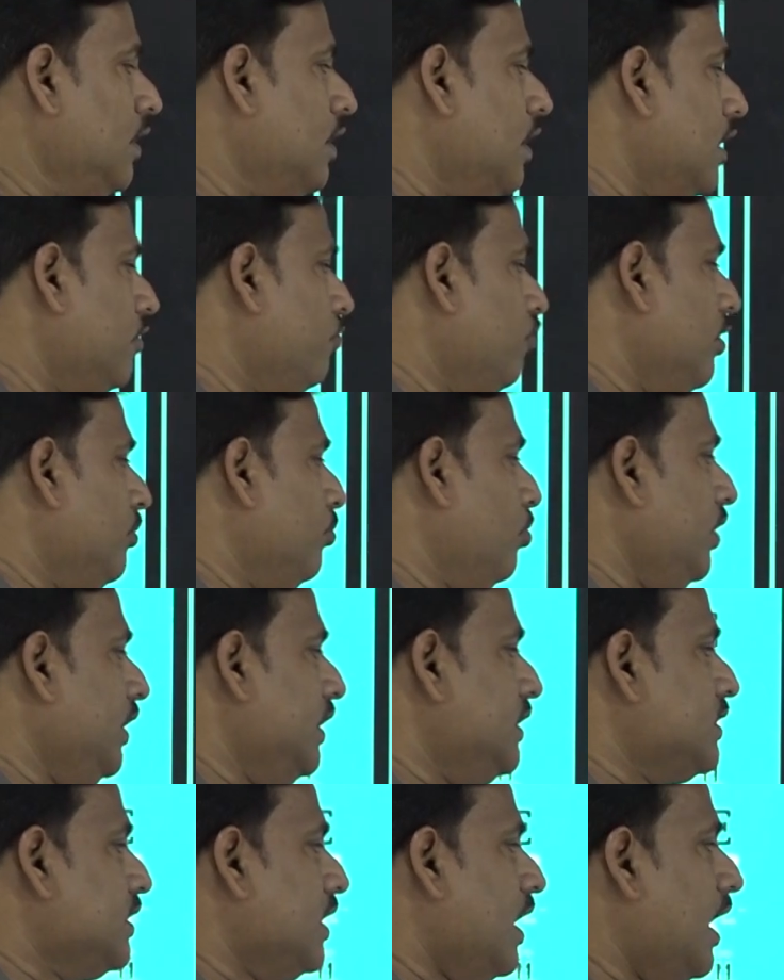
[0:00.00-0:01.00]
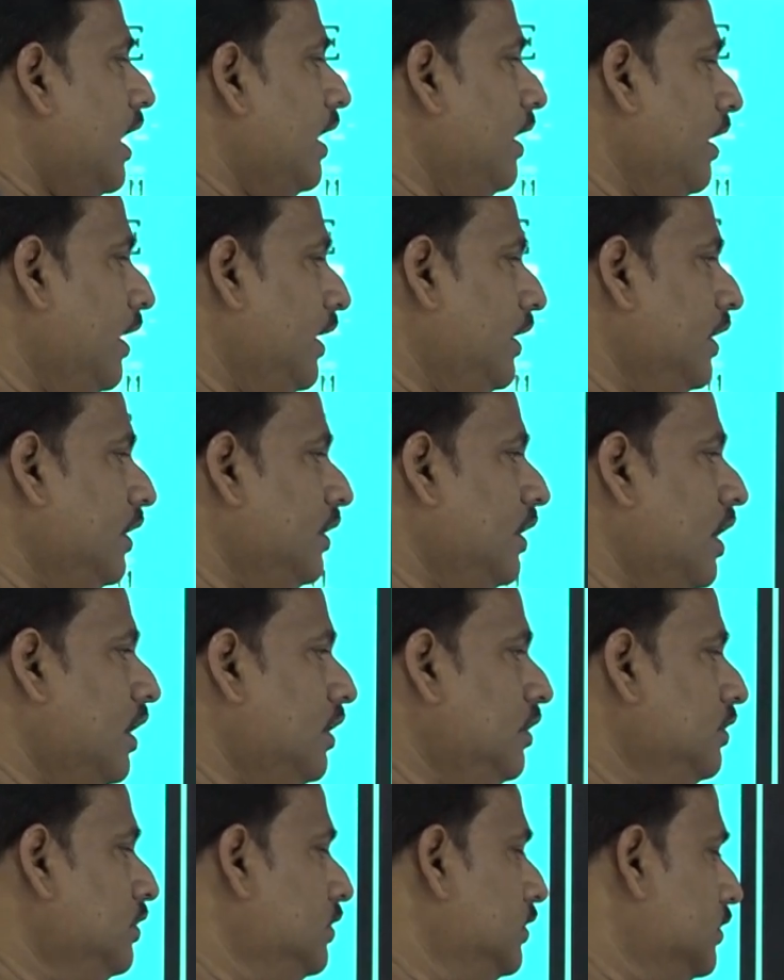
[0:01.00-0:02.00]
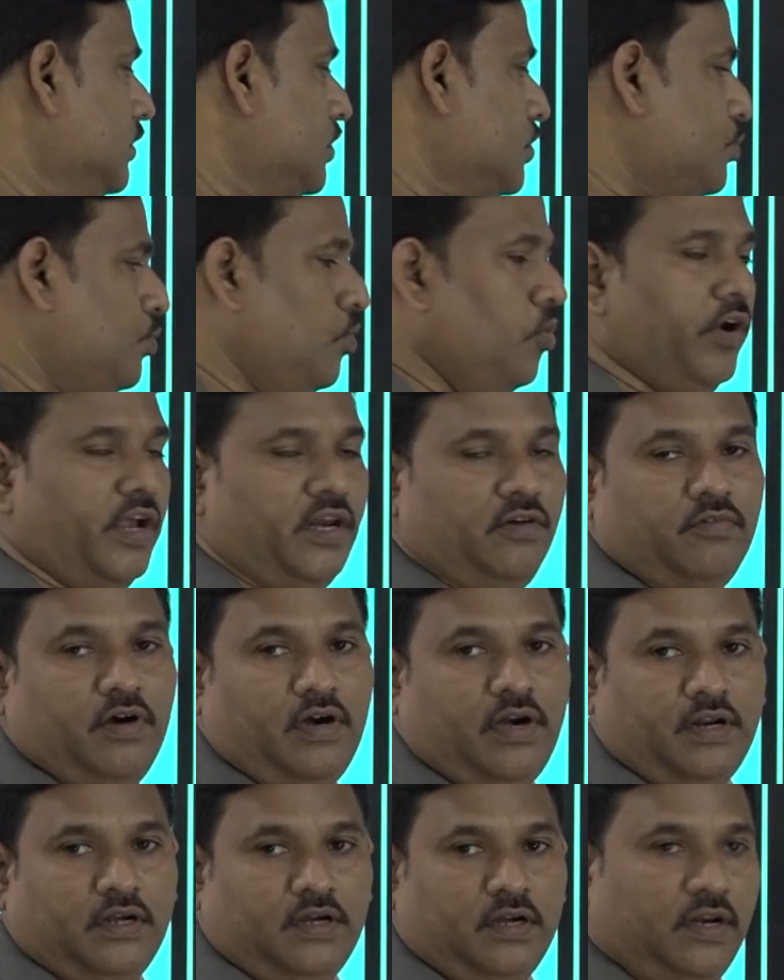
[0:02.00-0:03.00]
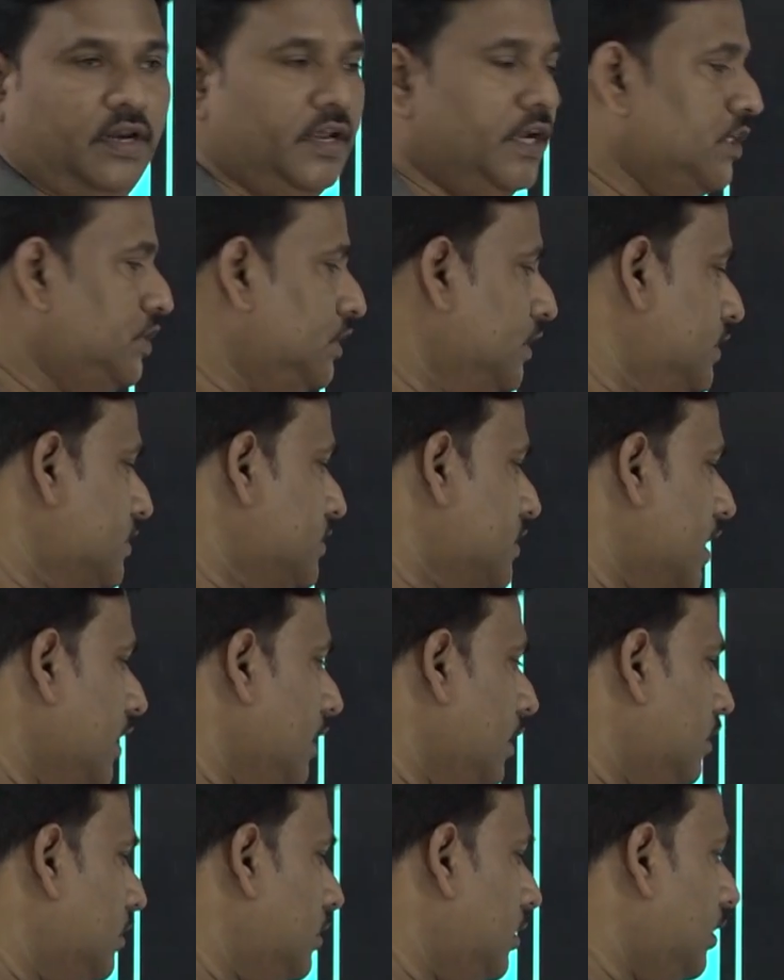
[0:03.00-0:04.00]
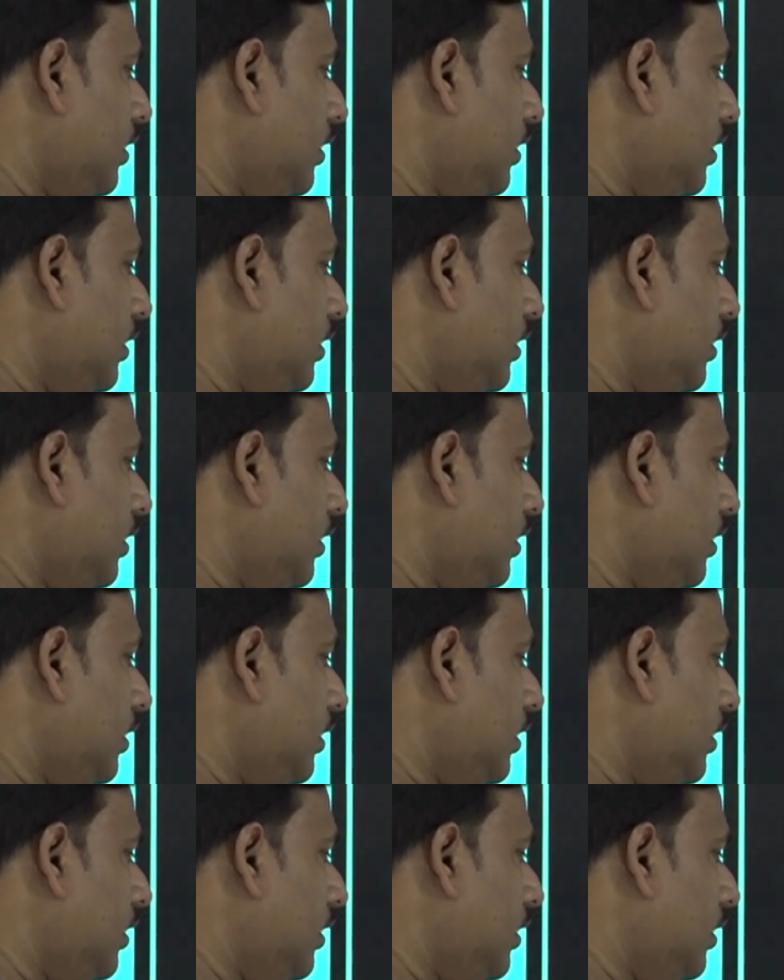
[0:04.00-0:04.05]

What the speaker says: And one more is handwritten or spoken word recognitions and